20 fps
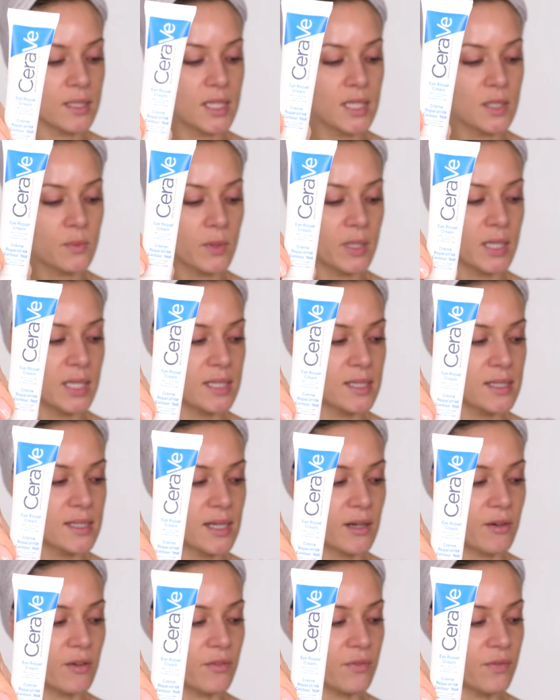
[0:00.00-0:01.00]
This one is
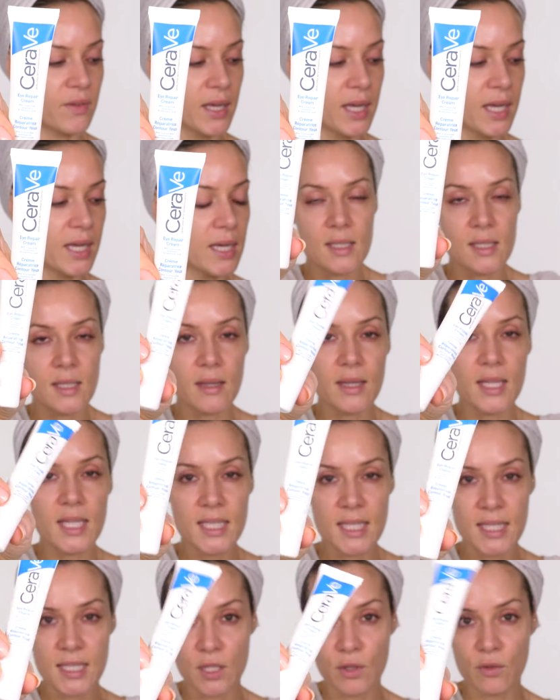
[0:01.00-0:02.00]
CeraVe. So
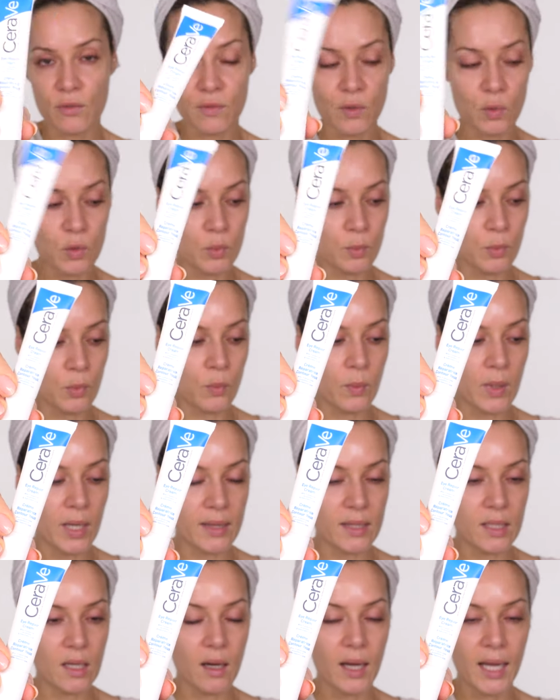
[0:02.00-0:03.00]
this is an affordable
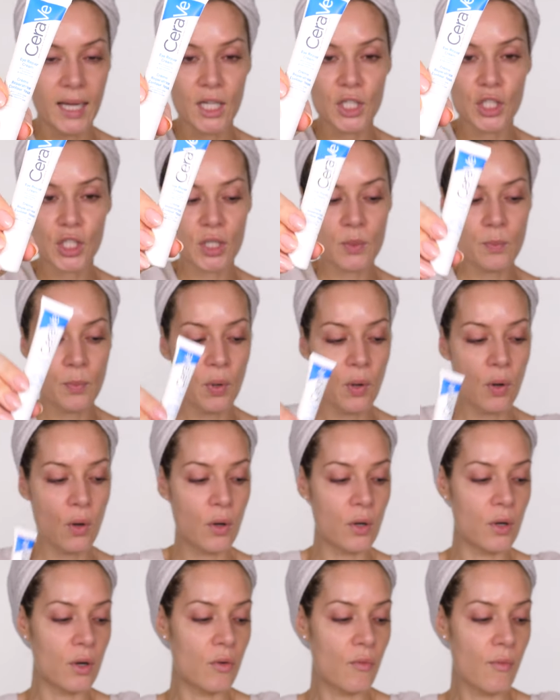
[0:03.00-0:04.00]
one that I can just put
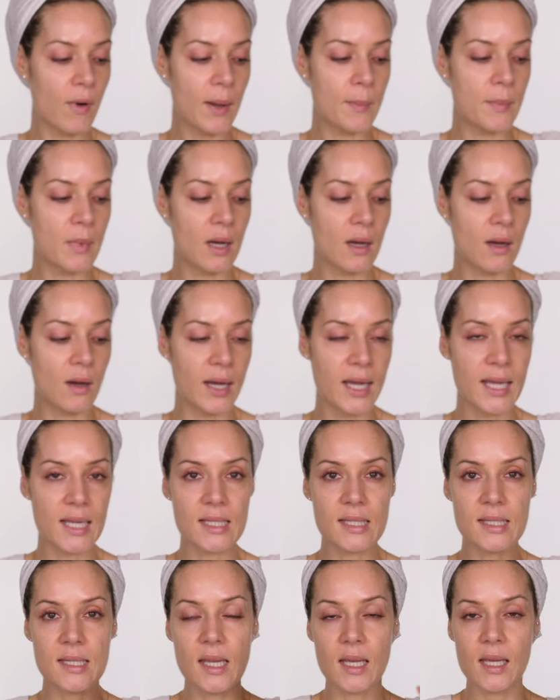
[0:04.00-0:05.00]
on around my
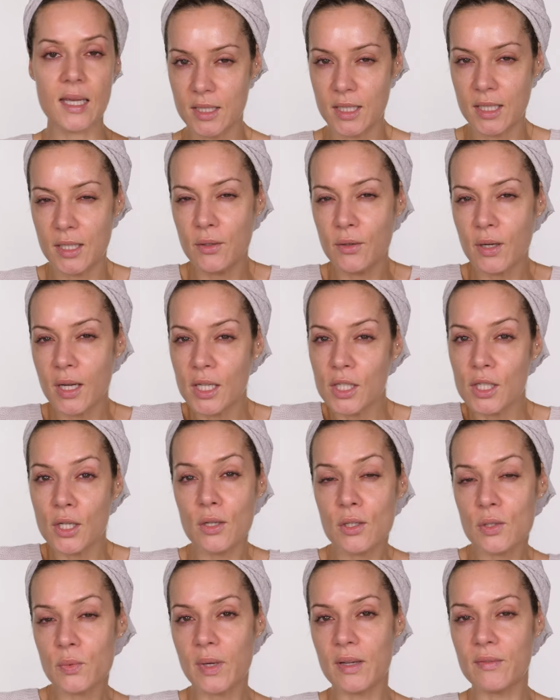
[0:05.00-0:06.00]
eyes. So you can
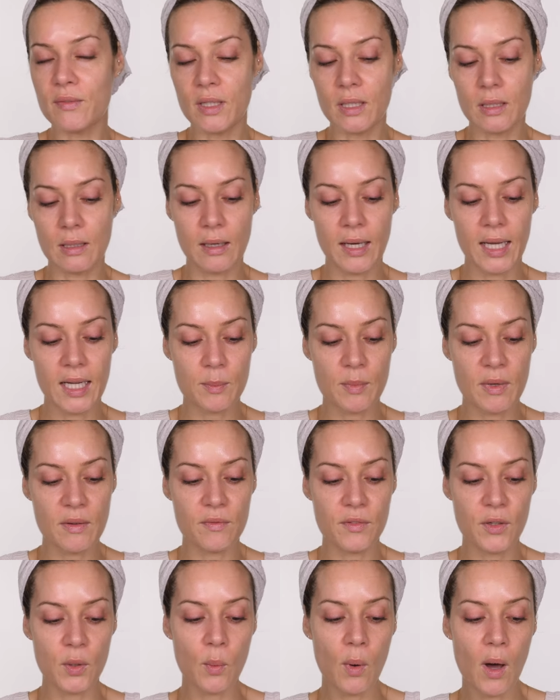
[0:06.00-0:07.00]
use whatever you like, but
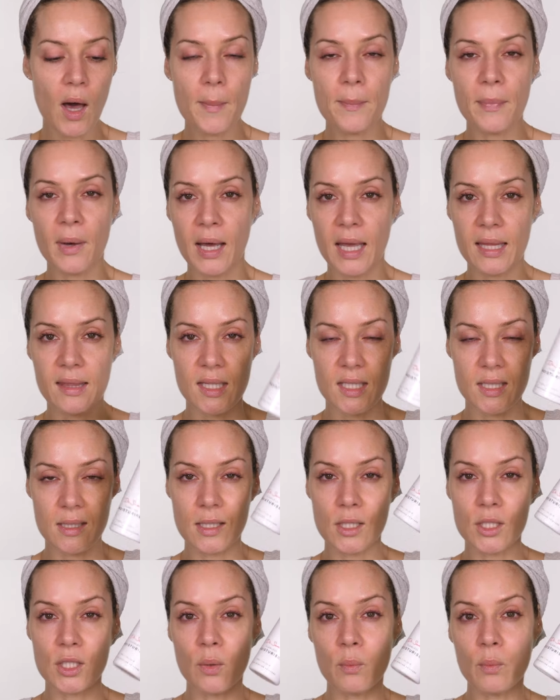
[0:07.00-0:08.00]
if you are buying this
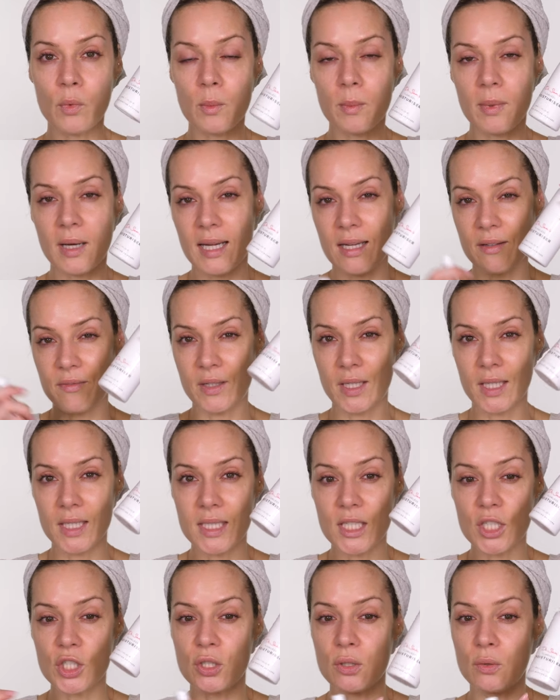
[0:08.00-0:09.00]
and you don't want to buy anything
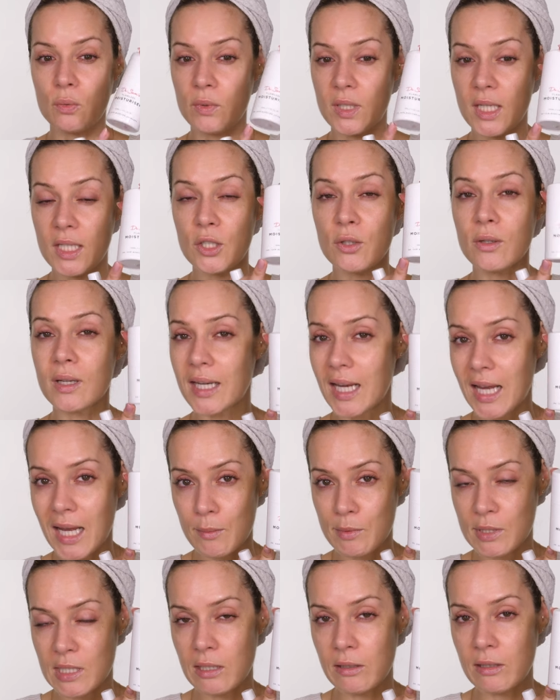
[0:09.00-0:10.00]
additional, then you can
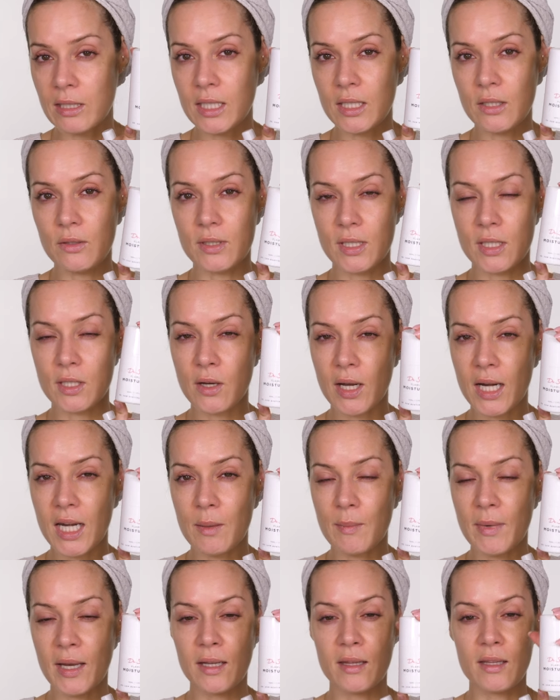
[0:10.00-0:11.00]
absolutely use a tiny
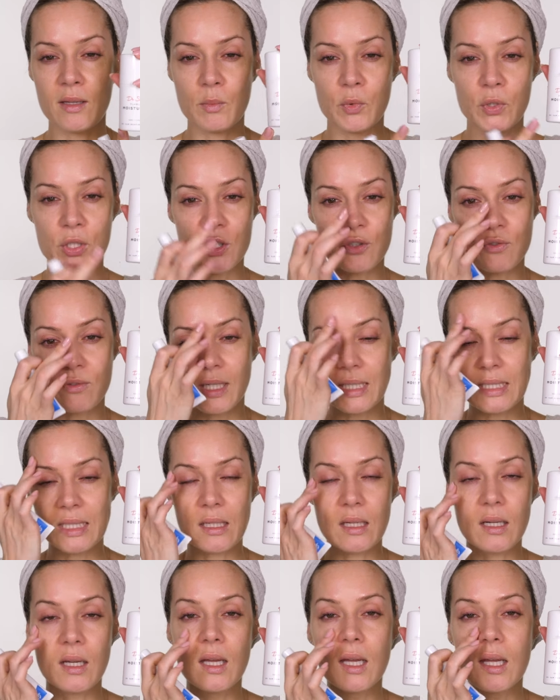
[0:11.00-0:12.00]
amount of the
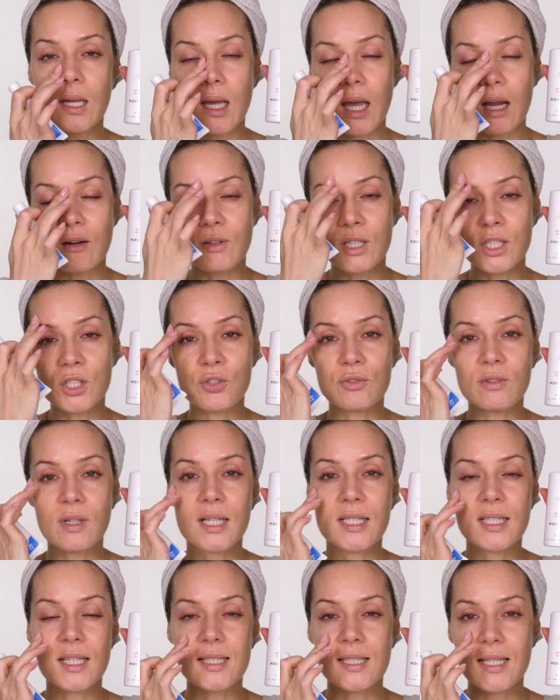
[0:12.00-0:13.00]
moisturizer around your
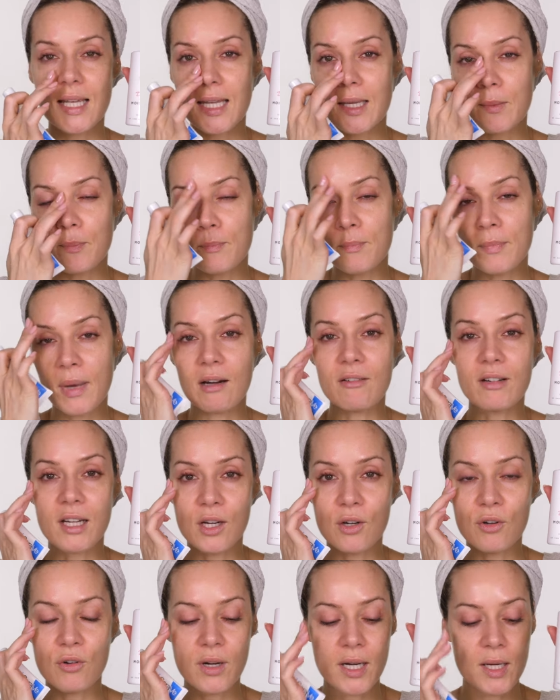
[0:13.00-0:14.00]
eyes as a
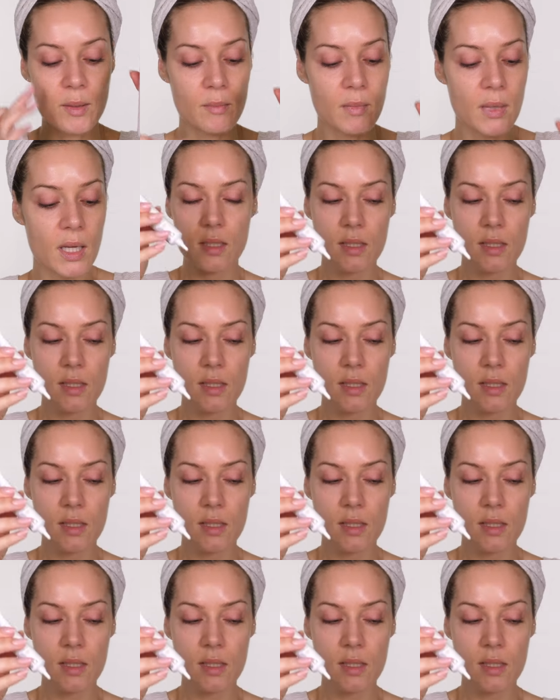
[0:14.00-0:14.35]
barrier cream.